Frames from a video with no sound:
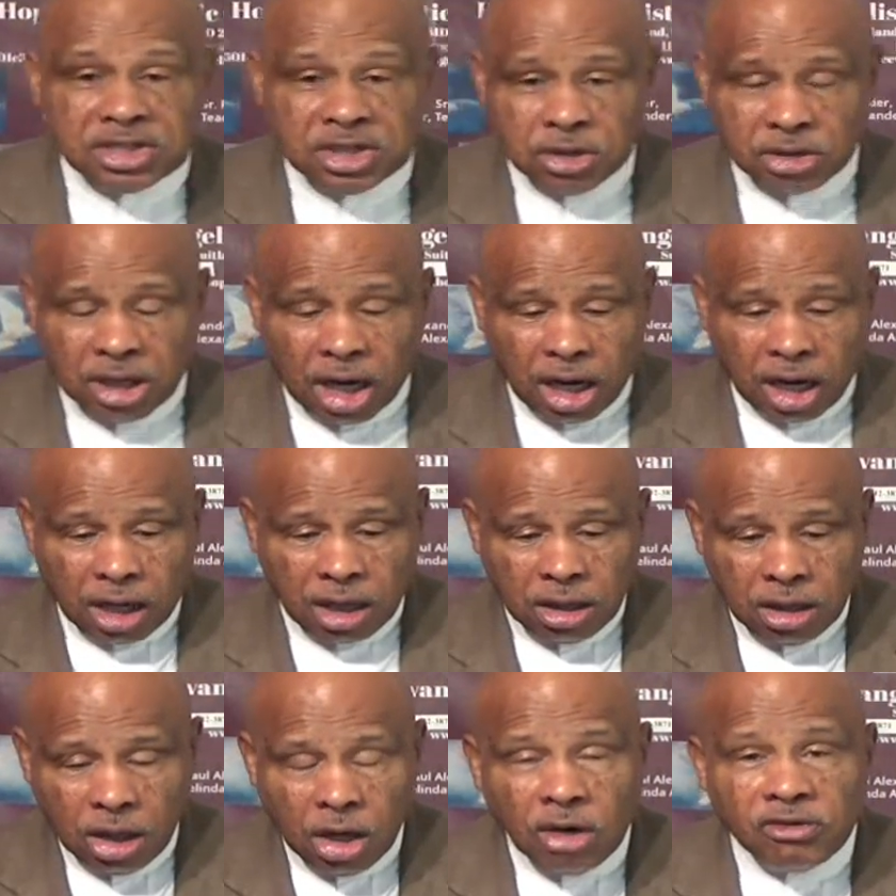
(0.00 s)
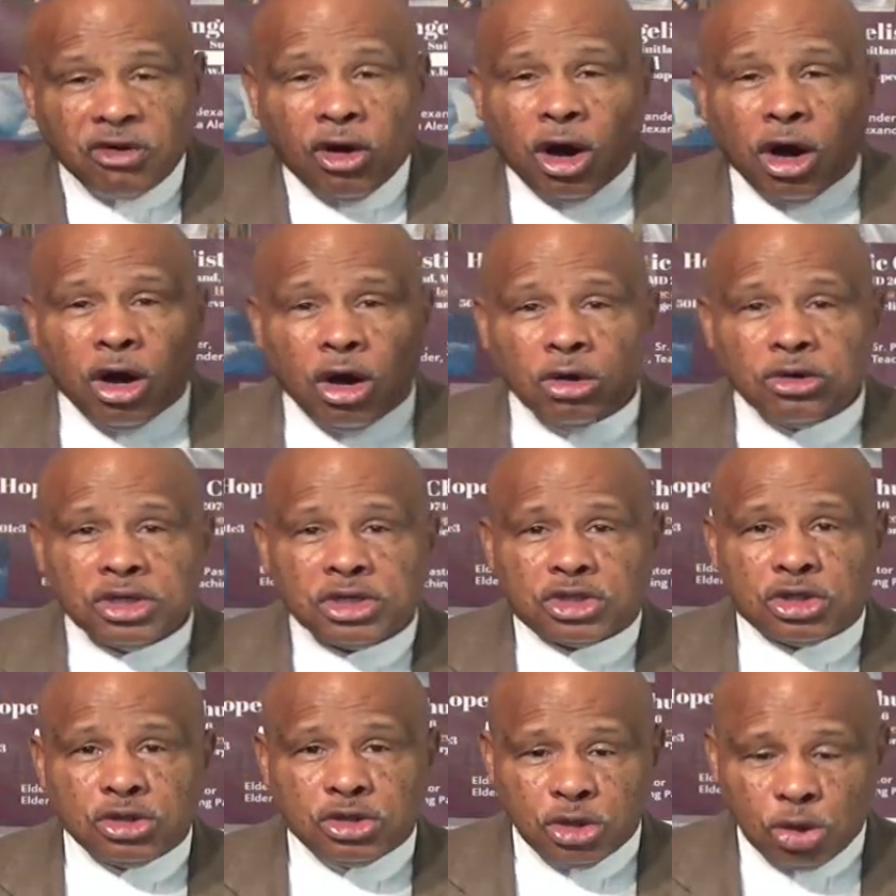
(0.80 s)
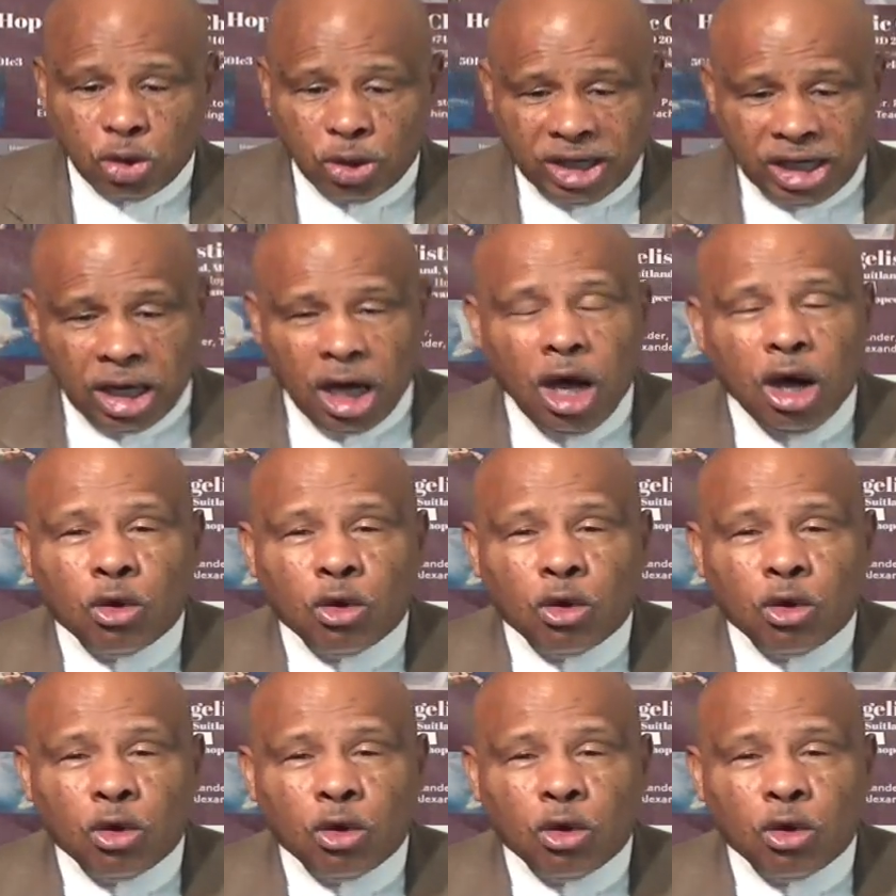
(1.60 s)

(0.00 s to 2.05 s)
you, God, for all that you're doing.